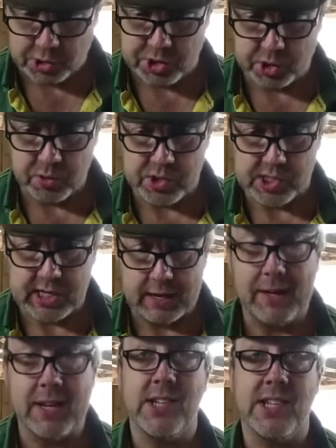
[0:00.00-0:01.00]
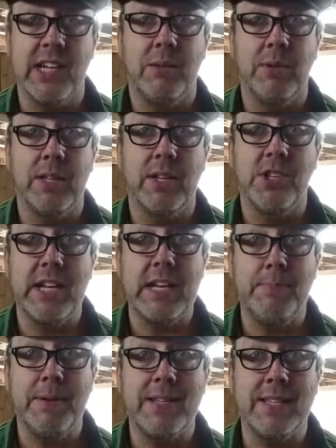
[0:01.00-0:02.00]
logical step. Let's start with the
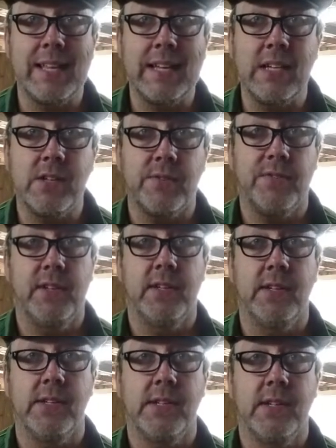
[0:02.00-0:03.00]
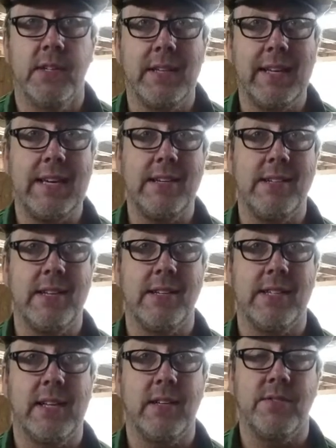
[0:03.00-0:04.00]
cheapest things first, the
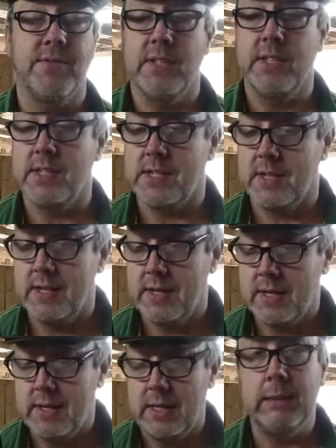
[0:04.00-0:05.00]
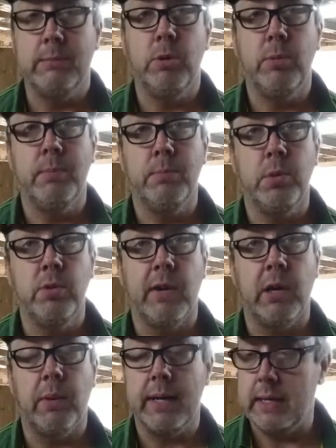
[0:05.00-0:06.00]
easiest things first and move,
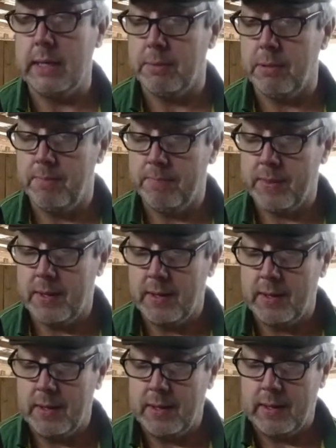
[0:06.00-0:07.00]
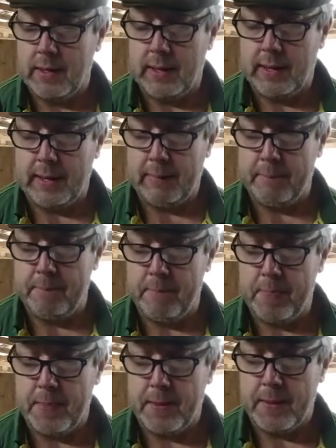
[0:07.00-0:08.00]
move our way up.
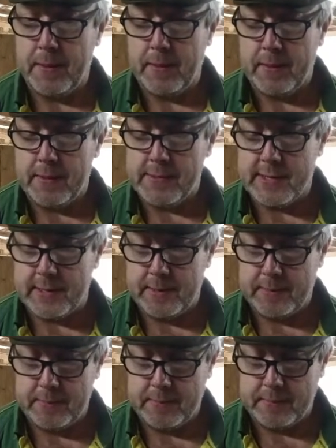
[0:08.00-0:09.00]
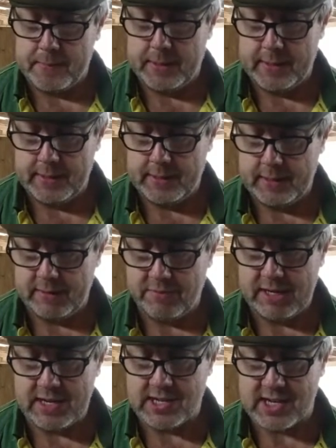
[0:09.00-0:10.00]
Um, so
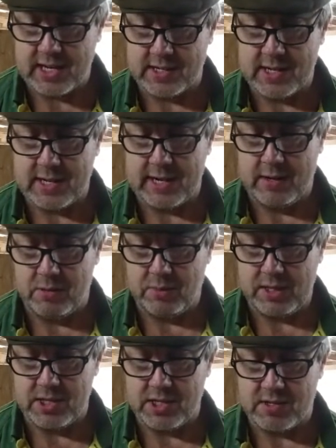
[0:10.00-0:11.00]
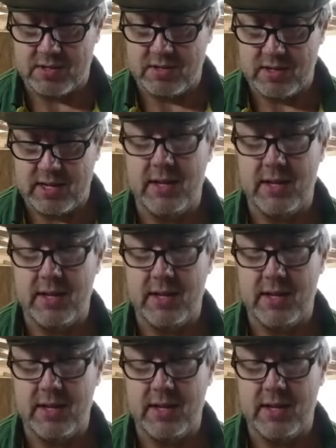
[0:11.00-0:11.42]
it really started out with just